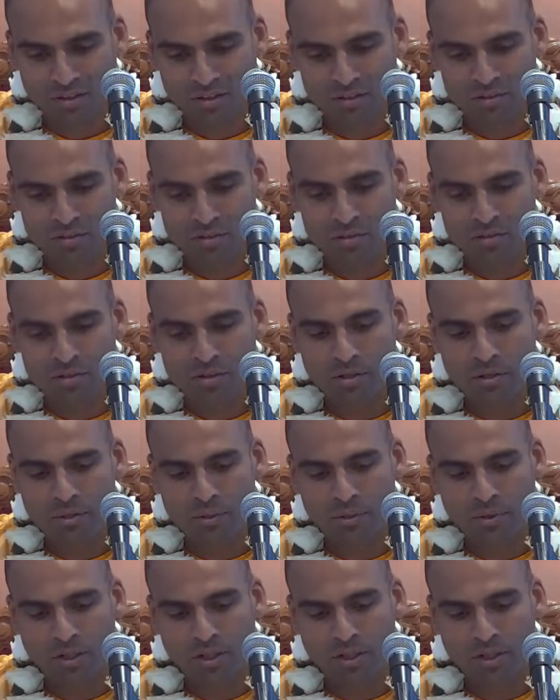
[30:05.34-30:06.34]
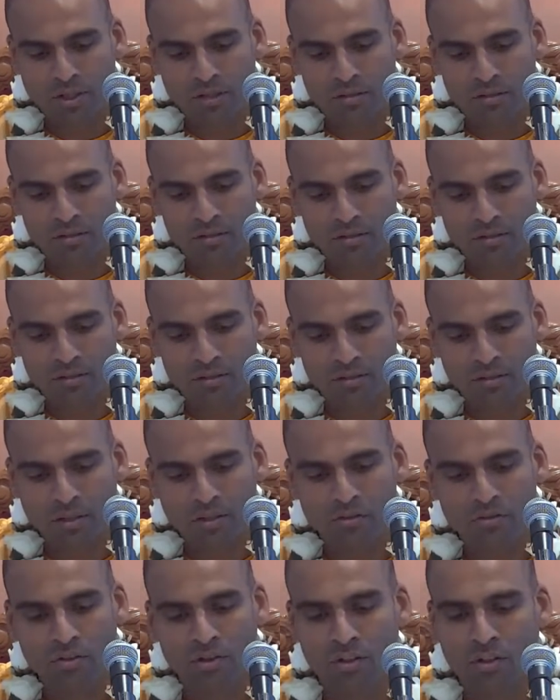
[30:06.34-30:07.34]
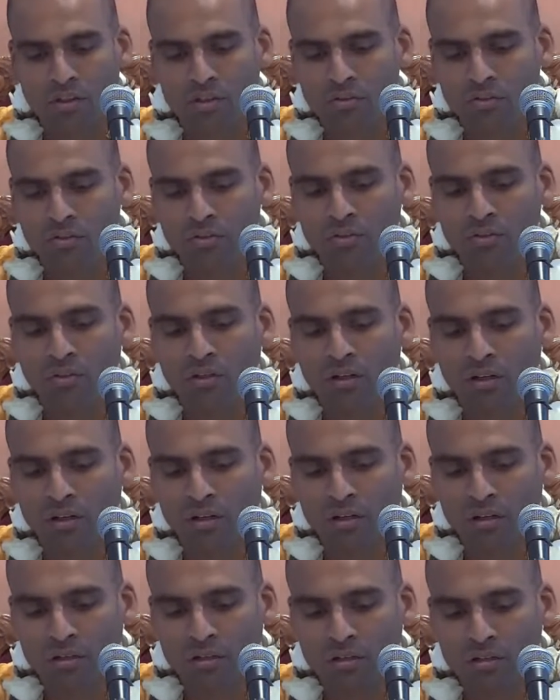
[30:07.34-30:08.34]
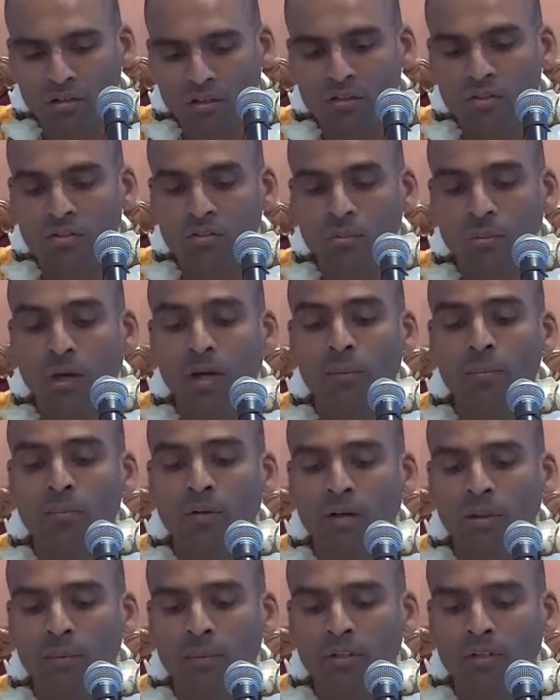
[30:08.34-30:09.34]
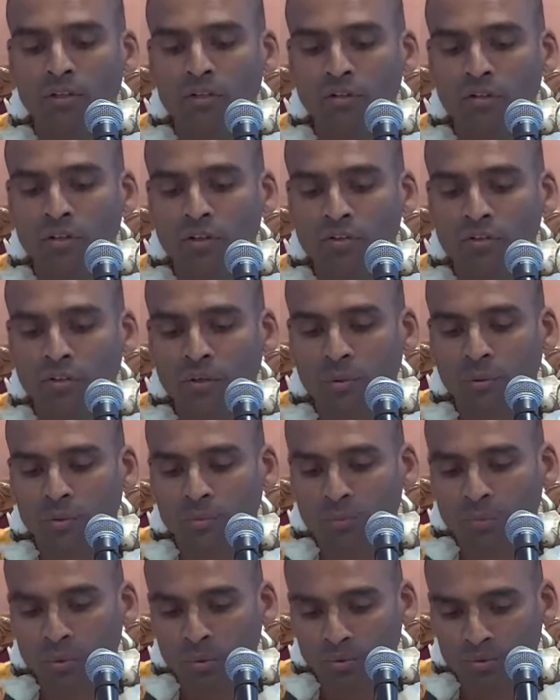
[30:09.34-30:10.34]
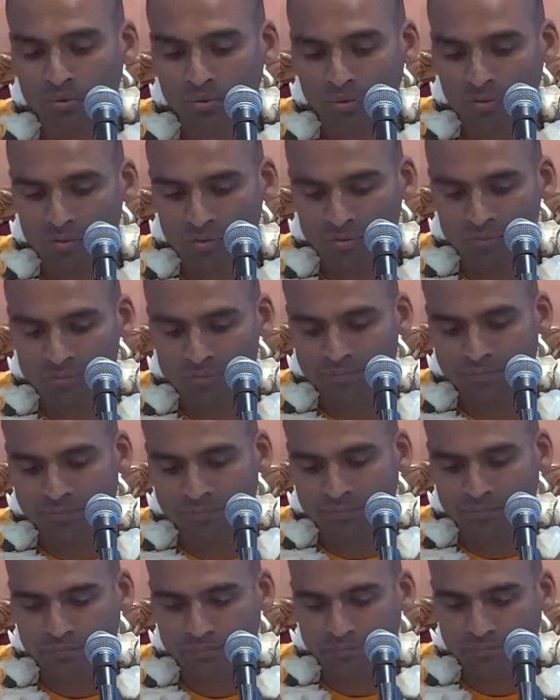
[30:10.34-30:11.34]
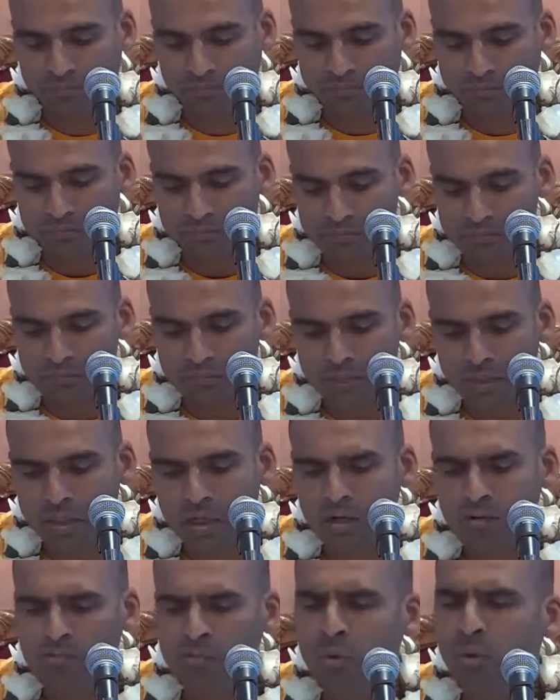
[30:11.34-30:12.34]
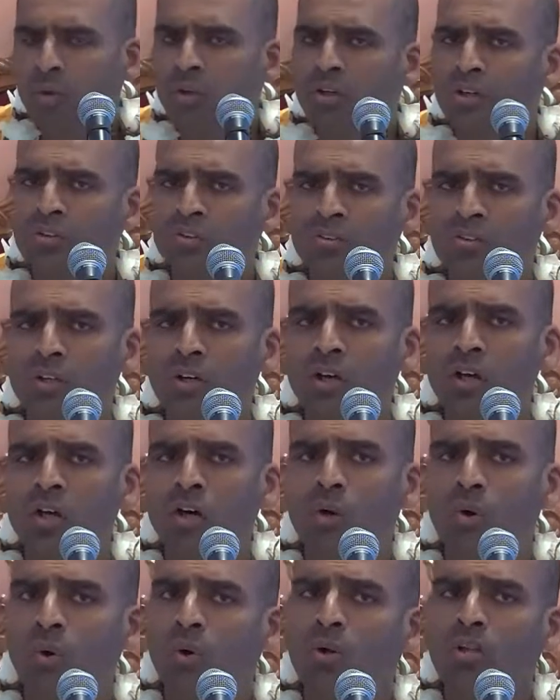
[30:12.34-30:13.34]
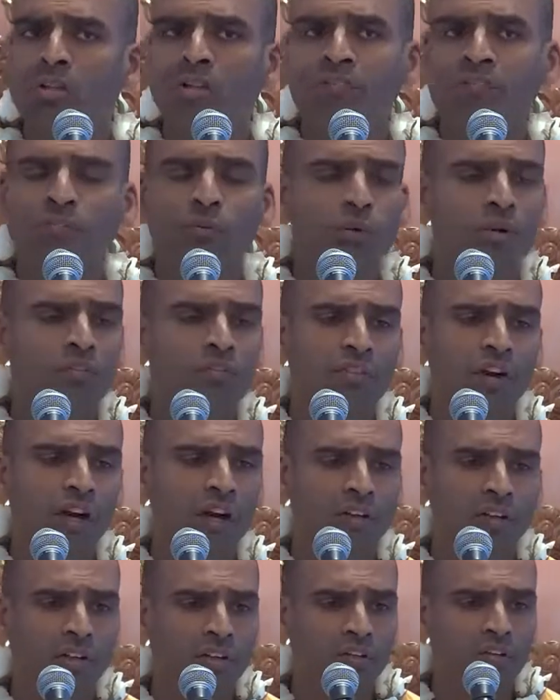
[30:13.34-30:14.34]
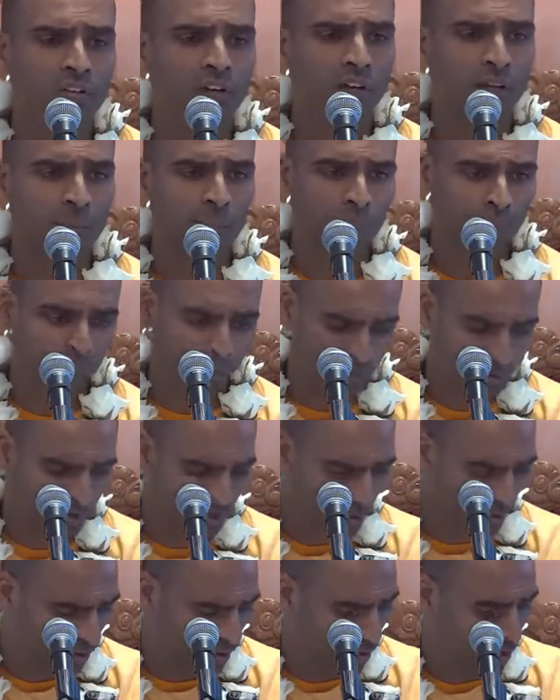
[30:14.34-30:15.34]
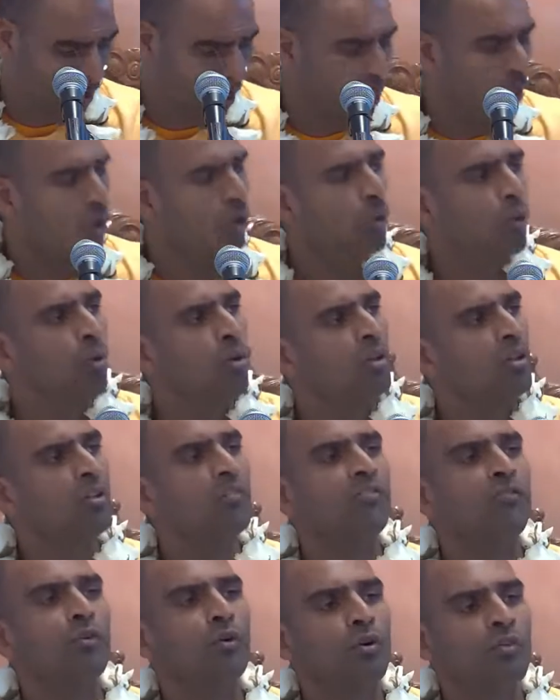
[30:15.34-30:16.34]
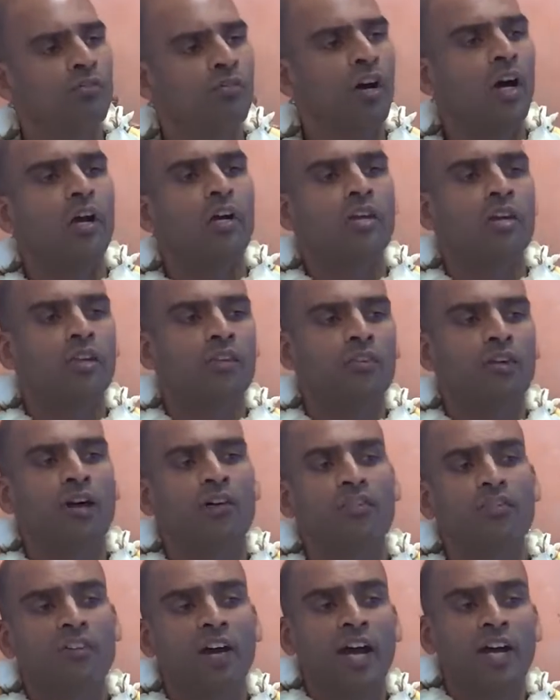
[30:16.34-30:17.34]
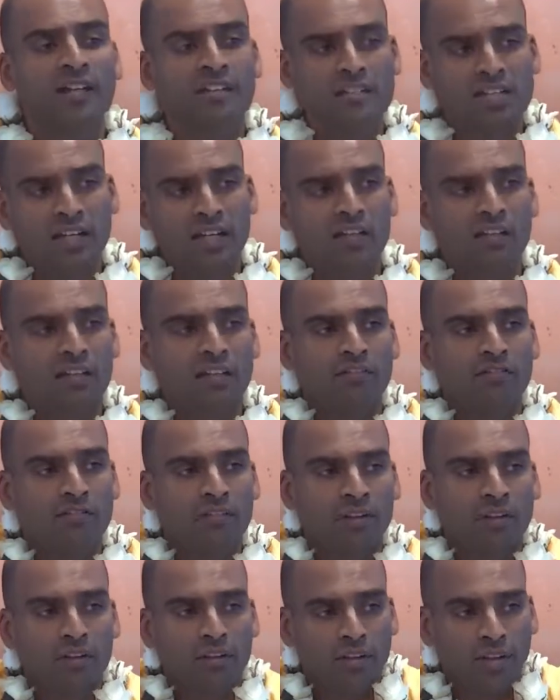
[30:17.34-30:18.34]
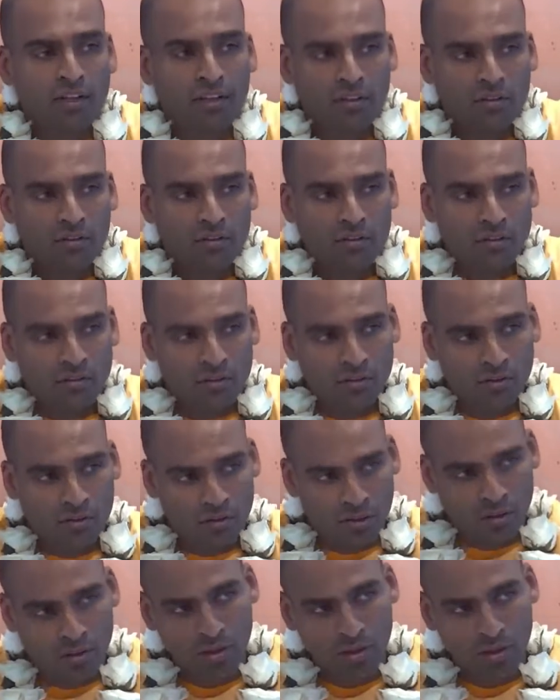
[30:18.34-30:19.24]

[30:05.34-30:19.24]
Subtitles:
And so, this is why Brahmanas are so important. Of course, all the four Varnas are important. All the four Varnas are fighting different things.